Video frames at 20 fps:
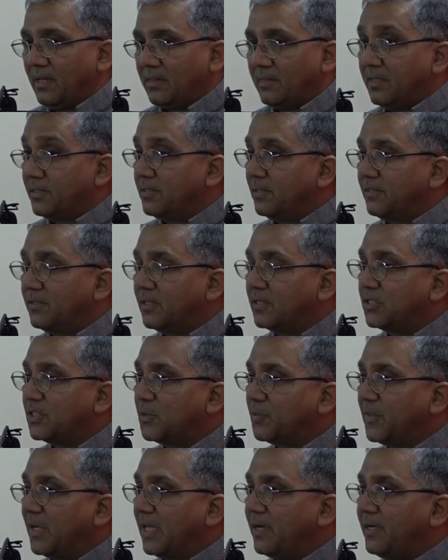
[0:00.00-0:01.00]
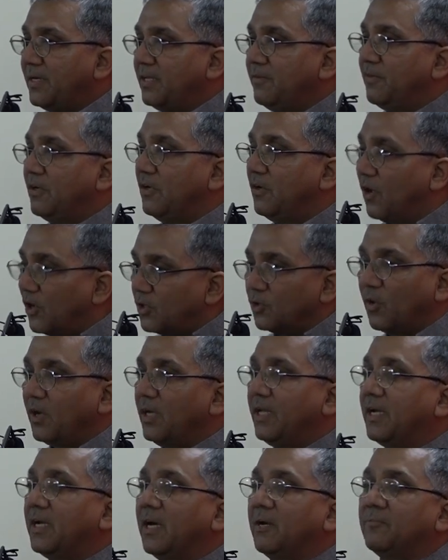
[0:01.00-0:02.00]
This interdisciplinarity will not
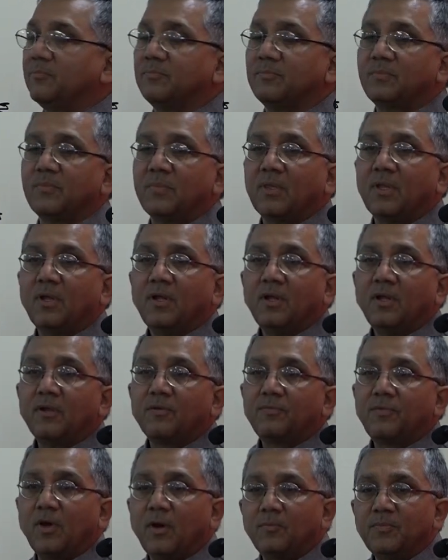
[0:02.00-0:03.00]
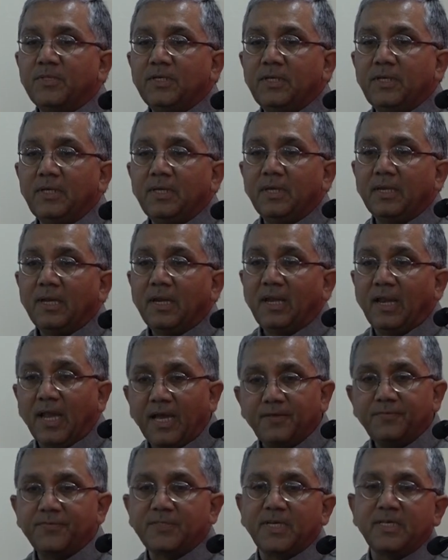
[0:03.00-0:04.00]
only come from the
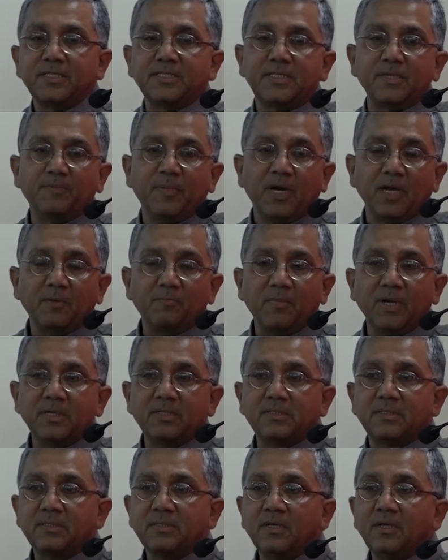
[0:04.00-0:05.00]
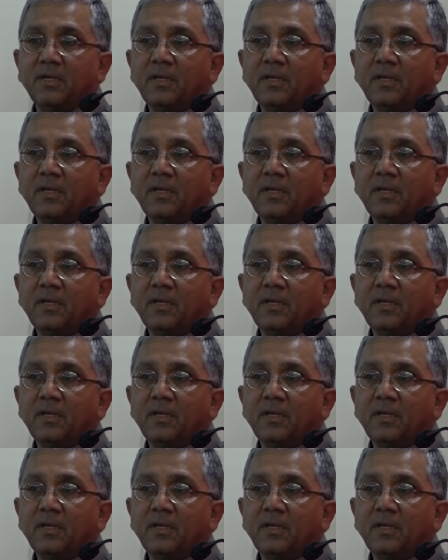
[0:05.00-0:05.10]
life science departments,